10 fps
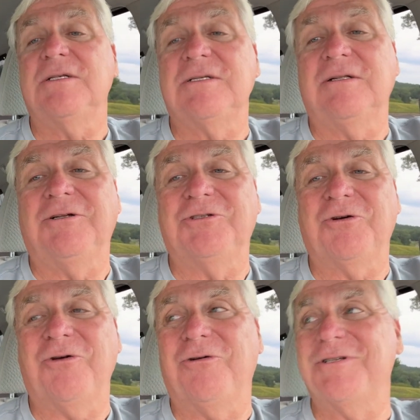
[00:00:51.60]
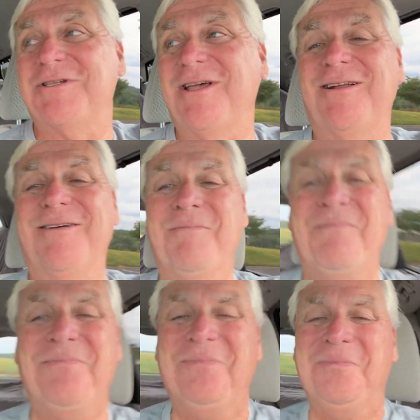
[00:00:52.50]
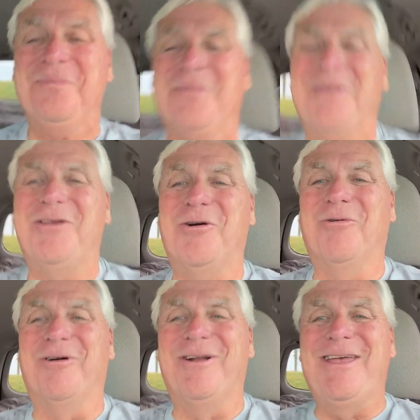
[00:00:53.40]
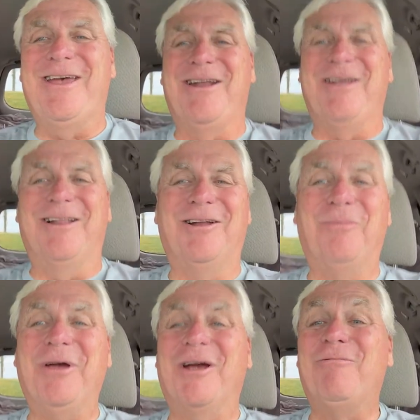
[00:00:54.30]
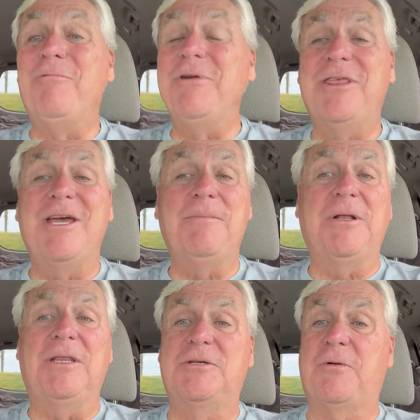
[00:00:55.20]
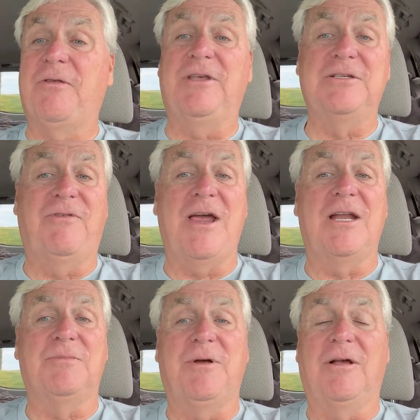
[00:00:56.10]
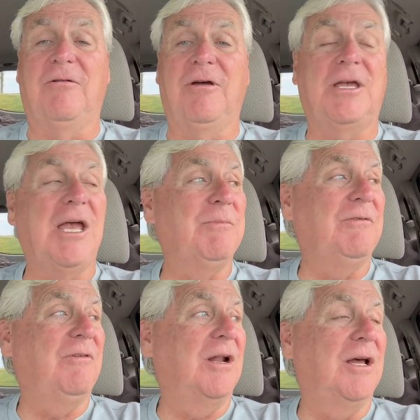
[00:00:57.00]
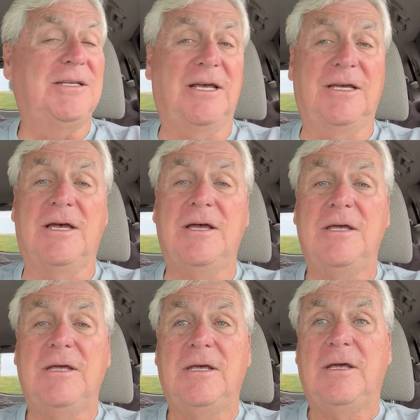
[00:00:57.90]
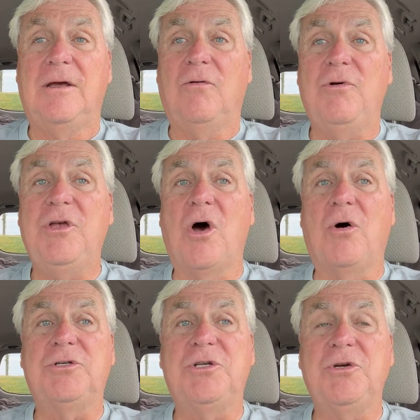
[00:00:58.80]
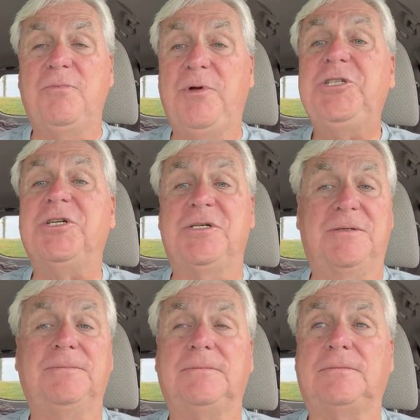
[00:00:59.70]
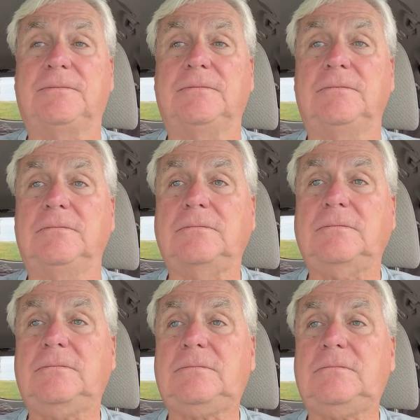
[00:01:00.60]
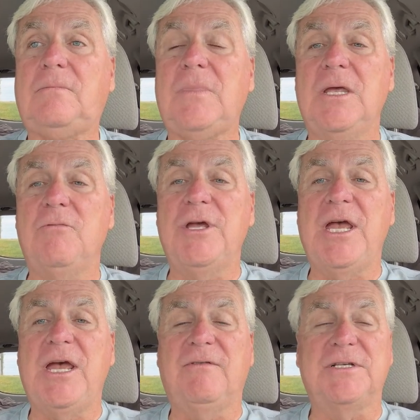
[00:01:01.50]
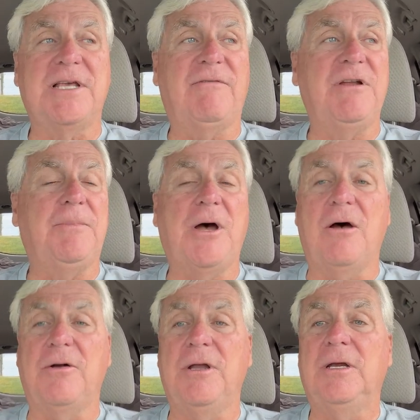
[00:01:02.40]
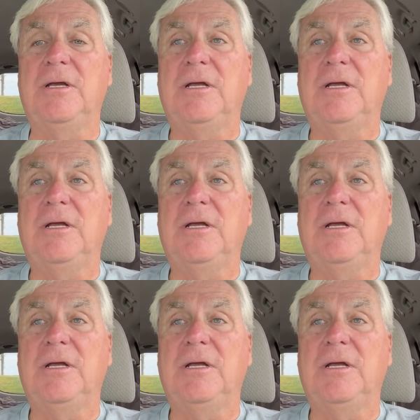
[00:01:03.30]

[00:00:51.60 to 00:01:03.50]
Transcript: this little Toyota Sienna. You know, we're going to get a little bigger one, we think, but this this van has been a great camping van, I tell you. We go to beaches. And we have a 70 pound